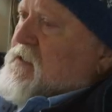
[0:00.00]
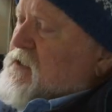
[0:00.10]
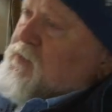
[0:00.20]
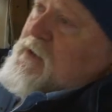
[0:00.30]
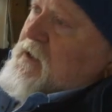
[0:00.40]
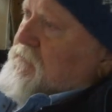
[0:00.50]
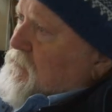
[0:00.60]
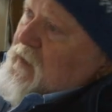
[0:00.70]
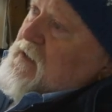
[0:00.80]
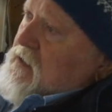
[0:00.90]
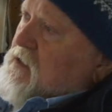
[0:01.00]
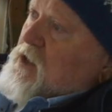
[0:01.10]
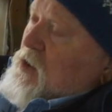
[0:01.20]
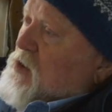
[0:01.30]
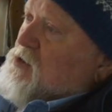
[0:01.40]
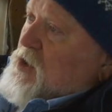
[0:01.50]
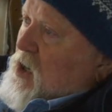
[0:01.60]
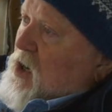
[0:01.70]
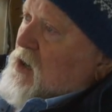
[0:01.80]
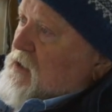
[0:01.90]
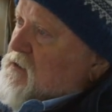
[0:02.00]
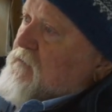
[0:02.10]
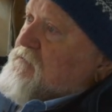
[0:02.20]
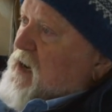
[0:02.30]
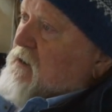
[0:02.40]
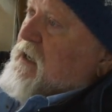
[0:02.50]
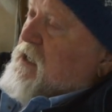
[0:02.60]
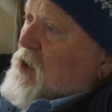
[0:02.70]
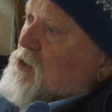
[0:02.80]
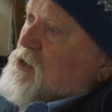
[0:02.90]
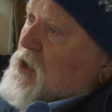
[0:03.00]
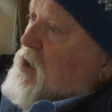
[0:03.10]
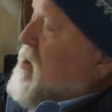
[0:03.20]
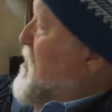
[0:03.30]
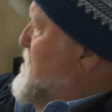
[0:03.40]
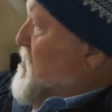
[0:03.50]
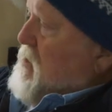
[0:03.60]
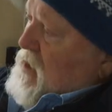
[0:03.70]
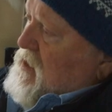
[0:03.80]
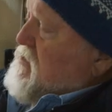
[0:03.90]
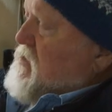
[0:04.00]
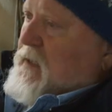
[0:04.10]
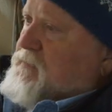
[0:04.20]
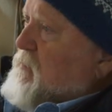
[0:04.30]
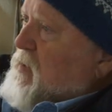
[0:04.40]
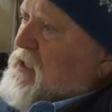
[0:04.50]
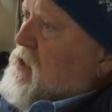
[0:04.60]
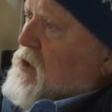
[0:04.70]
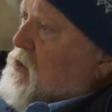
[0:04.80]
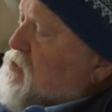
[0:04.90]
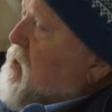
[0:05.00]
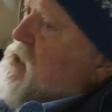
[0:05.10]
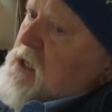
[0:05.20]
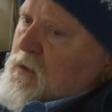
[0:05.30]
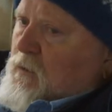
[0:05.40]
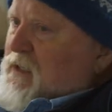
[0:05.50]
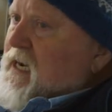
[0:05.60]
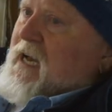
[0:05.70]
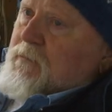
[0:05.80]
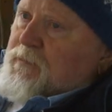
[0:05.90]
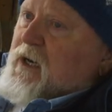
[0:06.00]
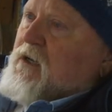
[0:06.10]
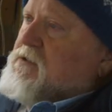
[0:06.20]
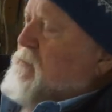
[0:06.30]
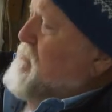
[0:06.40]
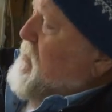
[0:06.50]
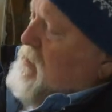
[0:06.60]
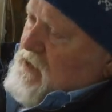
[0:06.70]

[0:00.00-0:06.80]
This was a close call. This is a very close call. It's unacceptably close. We got to build some